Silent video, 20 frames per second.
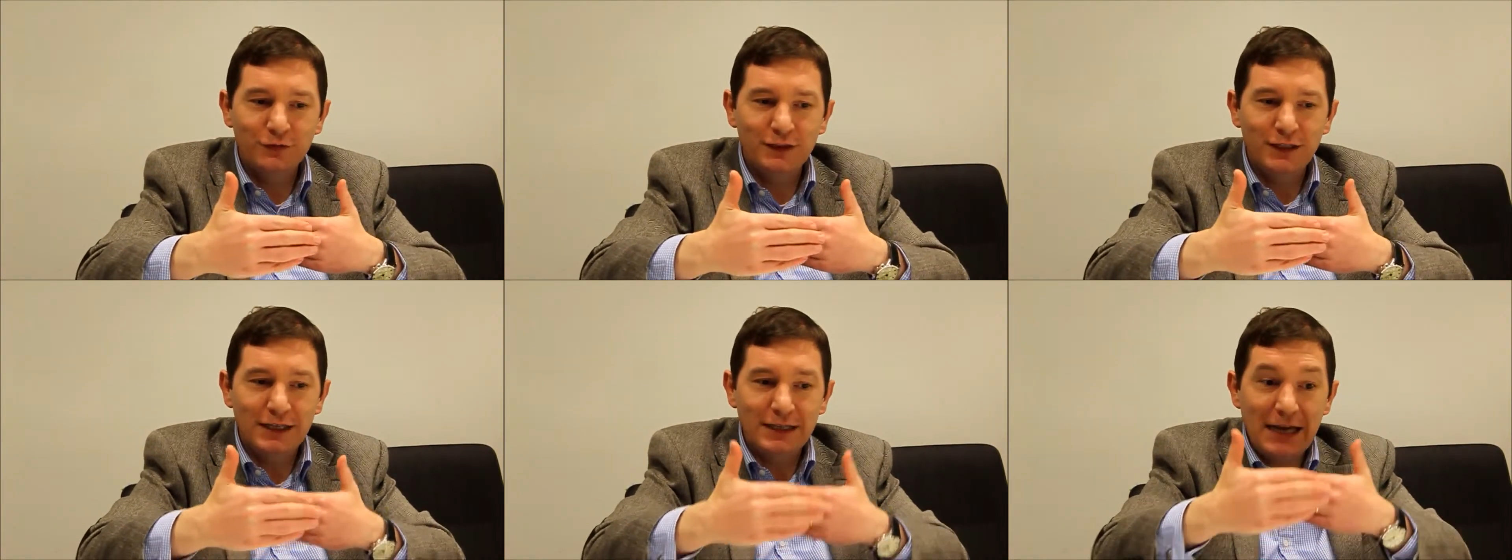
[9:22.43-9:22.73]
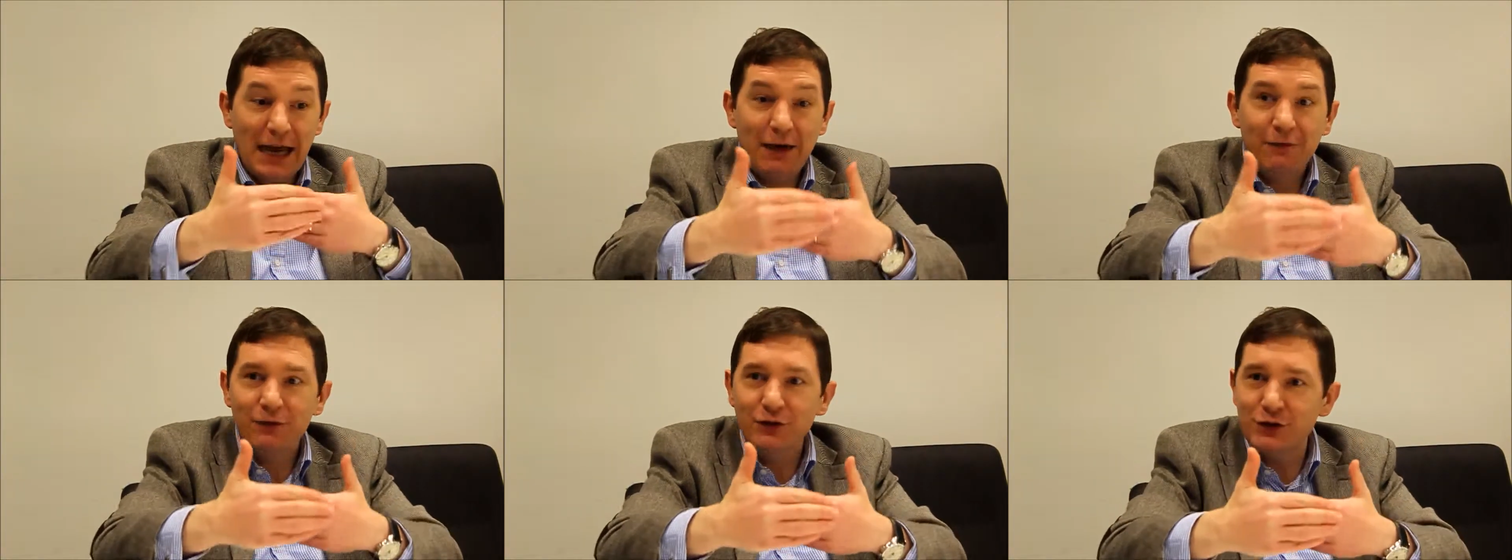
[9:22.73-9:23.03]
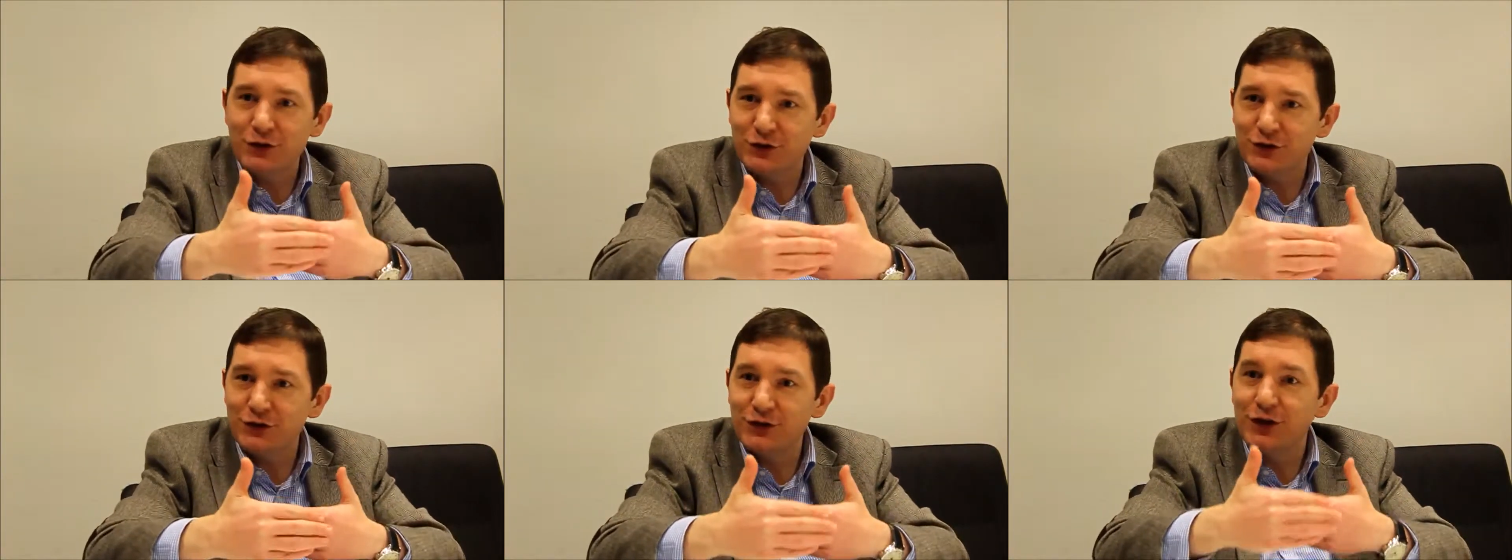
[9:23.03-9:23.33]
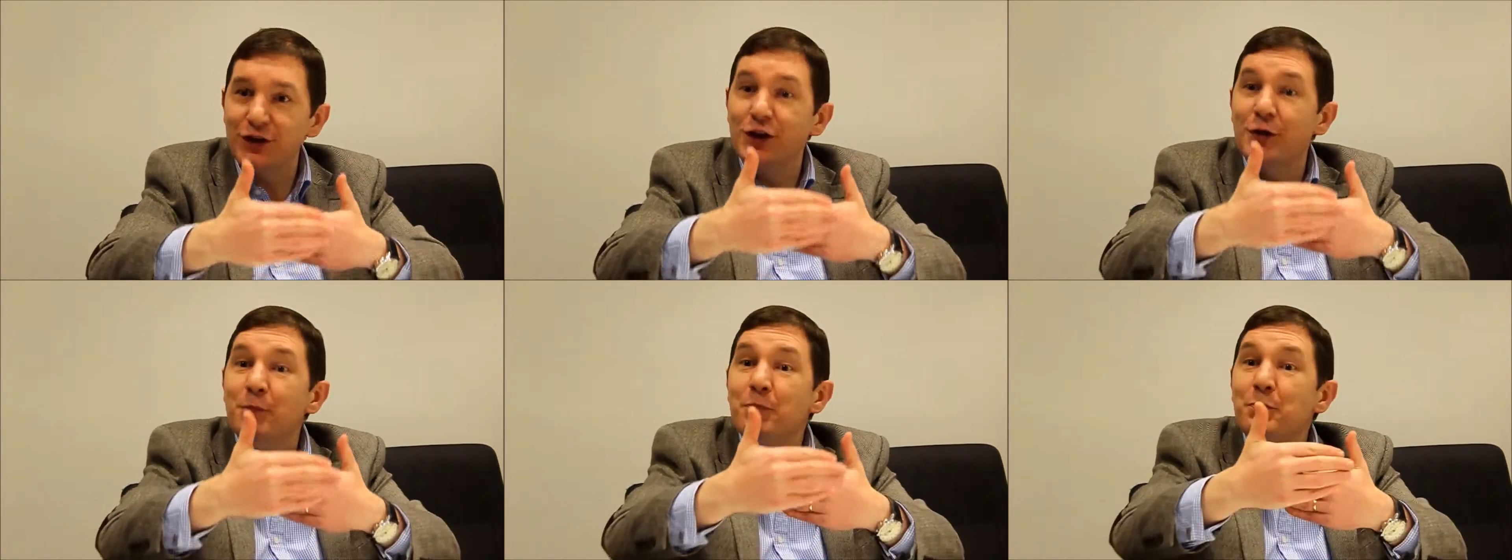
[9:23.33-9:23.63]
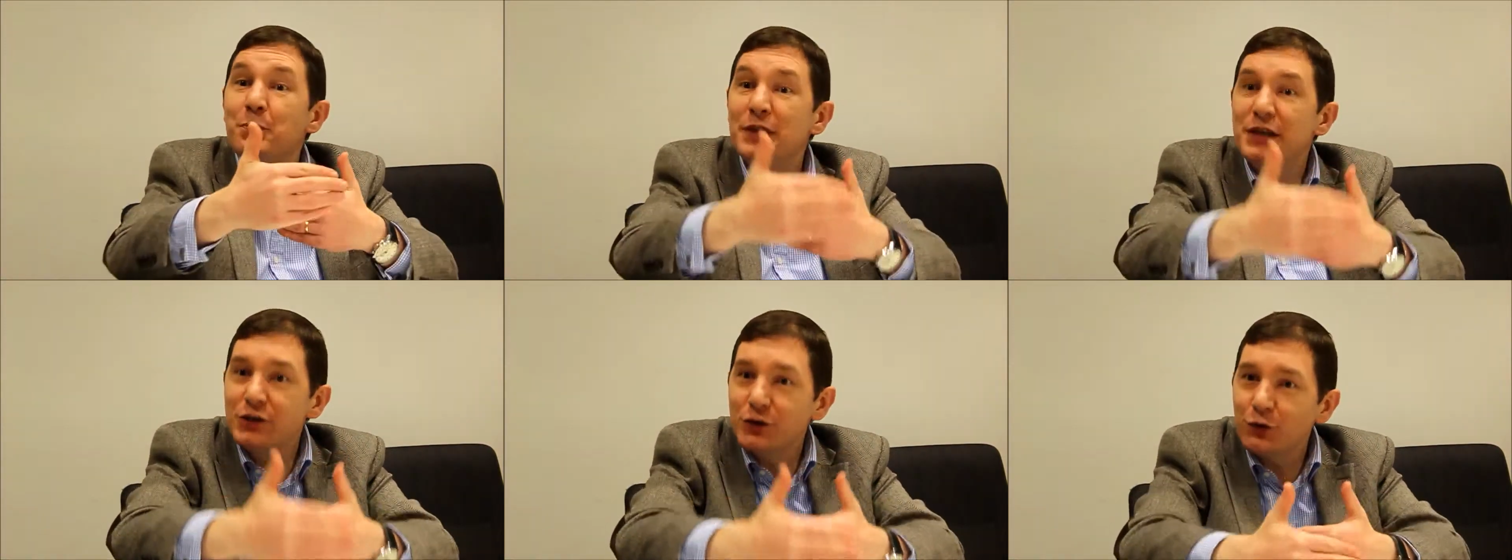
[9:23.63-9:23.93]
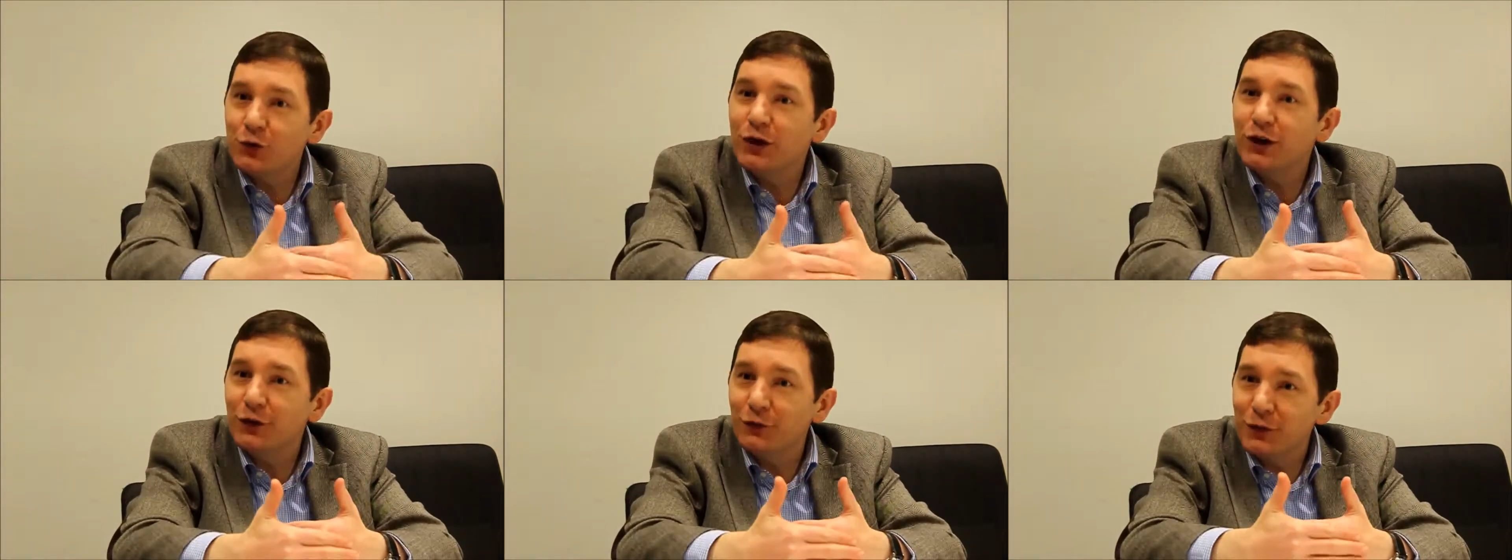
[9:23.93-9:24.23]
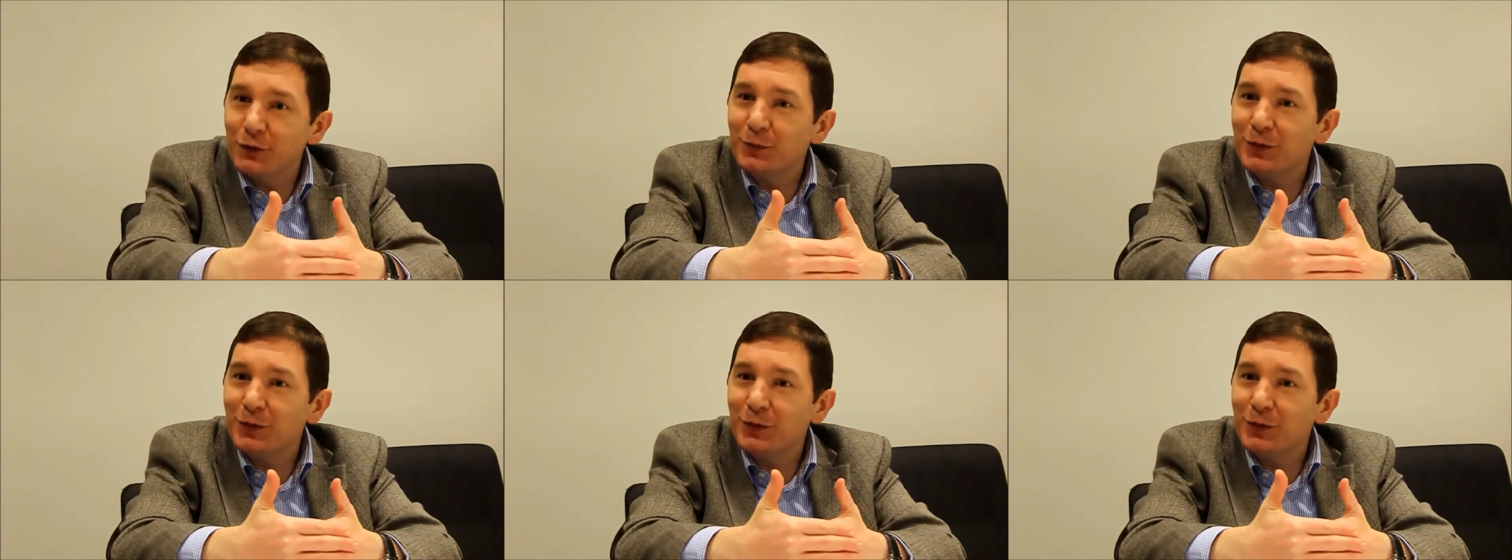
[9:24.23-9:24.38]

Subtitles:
the deficits and the misery of the